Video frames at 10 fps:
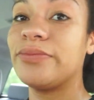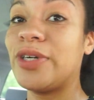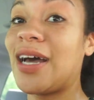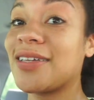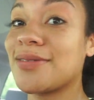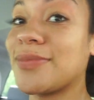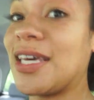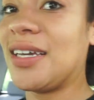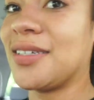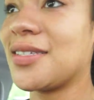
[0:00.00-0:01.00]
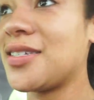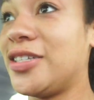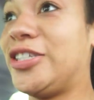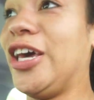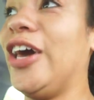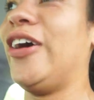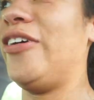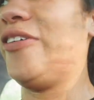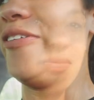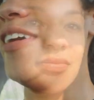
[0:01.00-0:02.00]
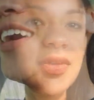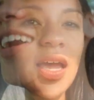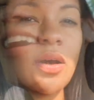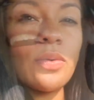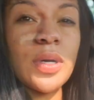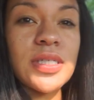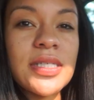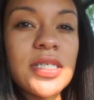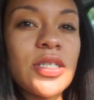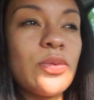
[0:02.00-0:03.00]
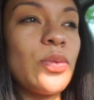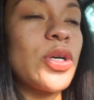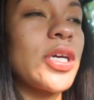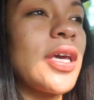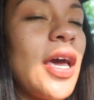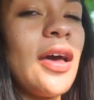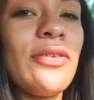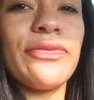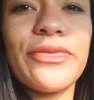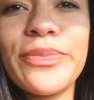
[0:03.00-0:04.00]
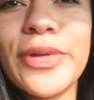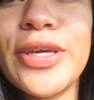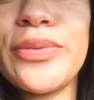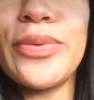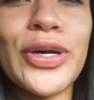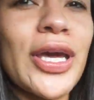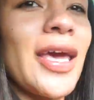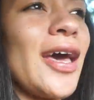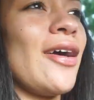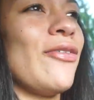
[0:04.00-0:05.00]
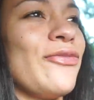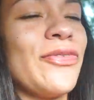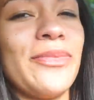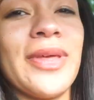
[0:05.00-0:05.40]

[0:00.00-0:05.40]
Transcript: we got some things to do. I wanna see you work out for